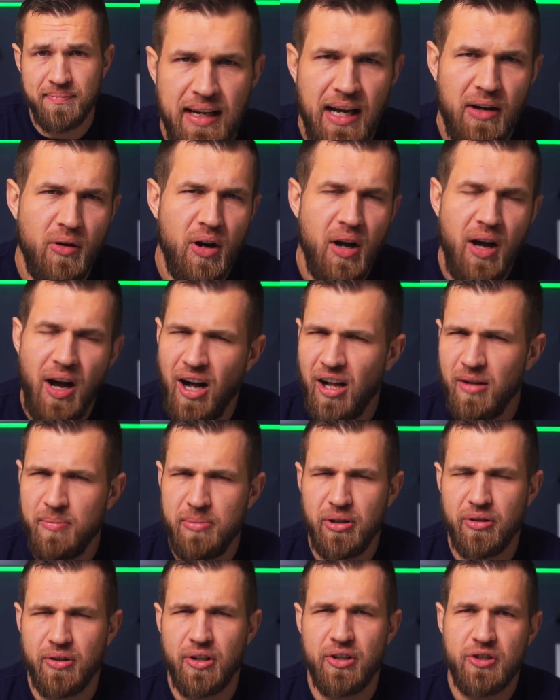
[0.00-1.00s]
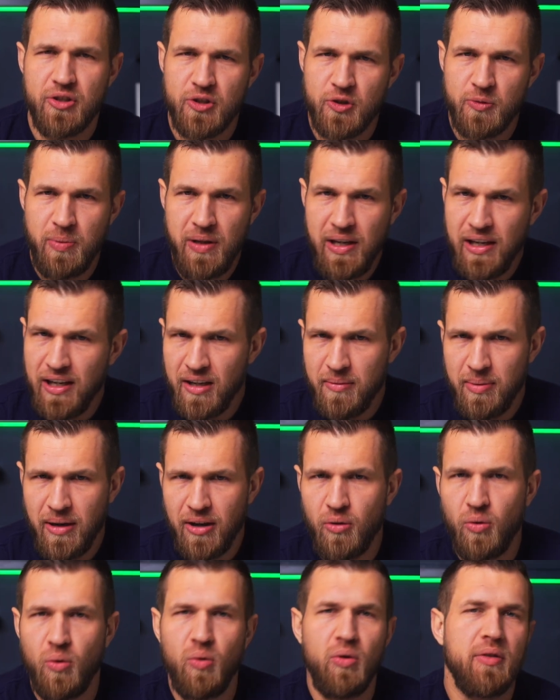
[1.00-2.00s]
Now, I'll be honest, speaking
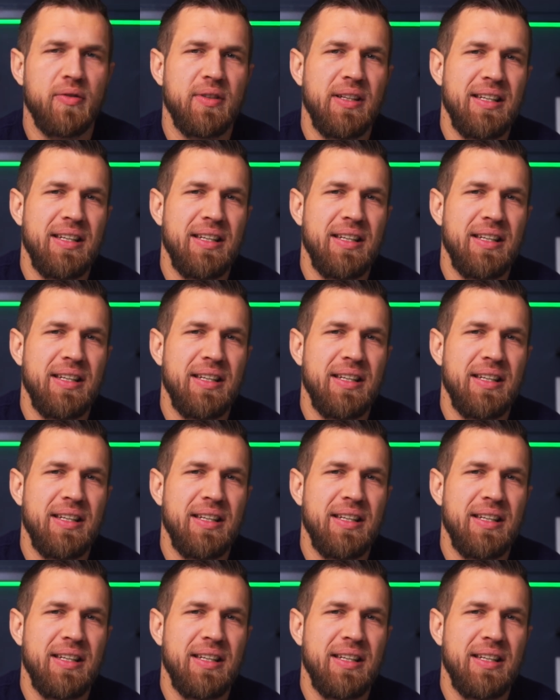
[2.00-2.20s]
about all of